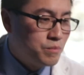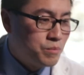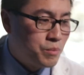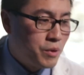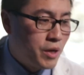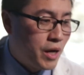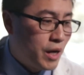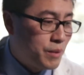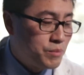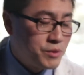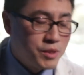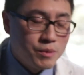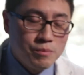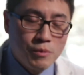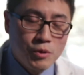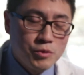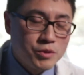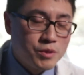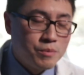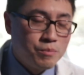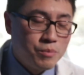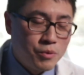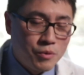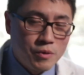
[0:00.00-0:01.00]
Perhaps the
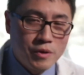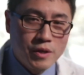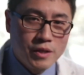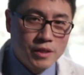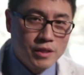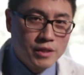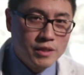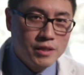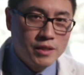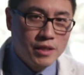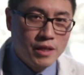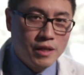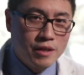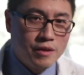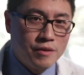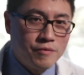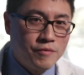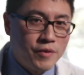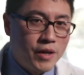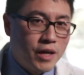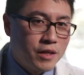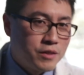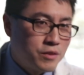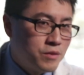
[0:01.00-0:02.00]
most important uh,
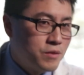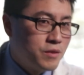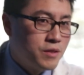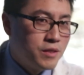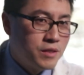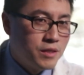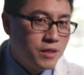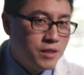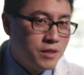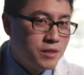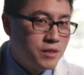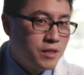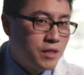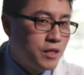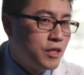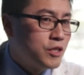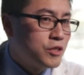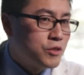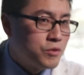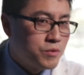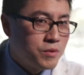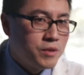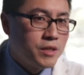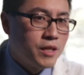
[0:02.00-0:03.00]
factor is, is, the
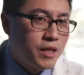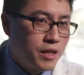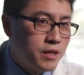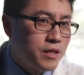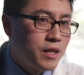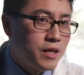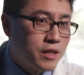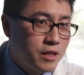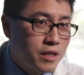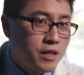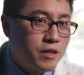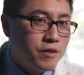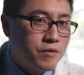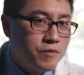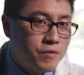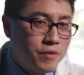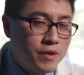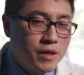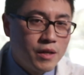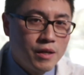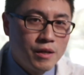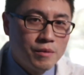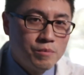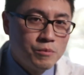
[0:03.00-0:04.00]
history that they give.
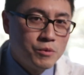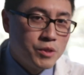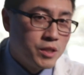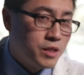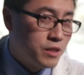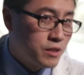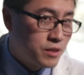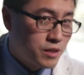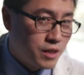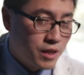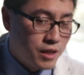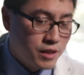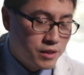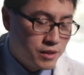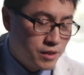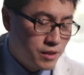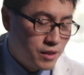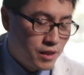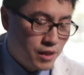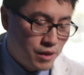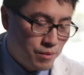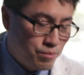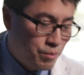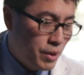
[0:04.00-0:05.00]
Um, we
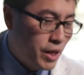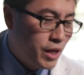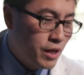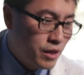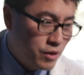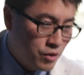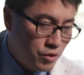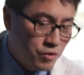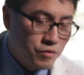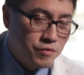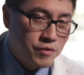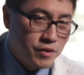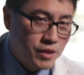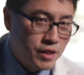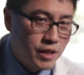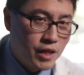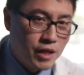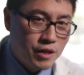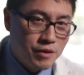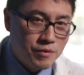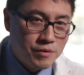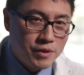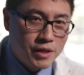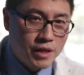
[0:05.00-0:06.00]
discussed uh, pain over the
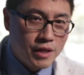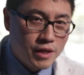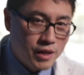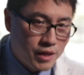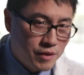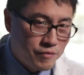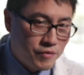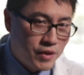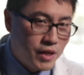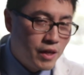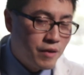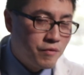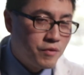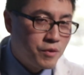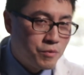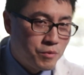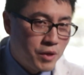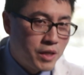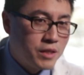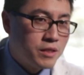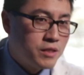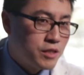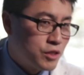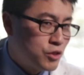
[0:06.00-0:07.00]
area. If they have the
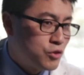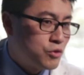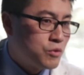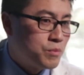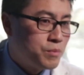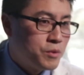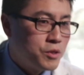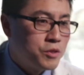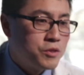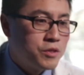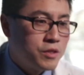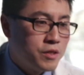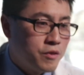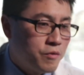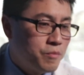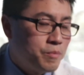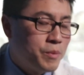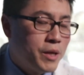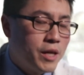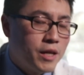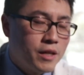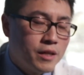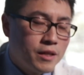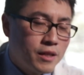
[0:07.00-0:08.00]
right distribution of
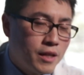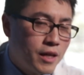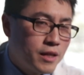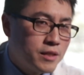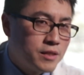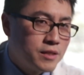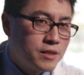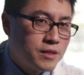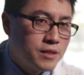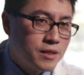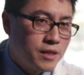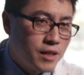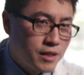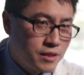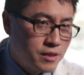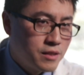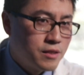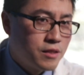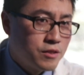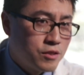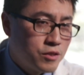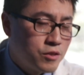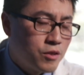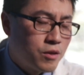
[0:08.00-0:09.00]
pain, that's, that's
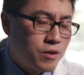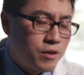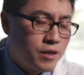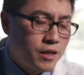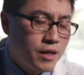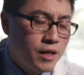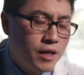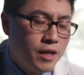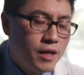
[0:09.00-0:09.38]
the start.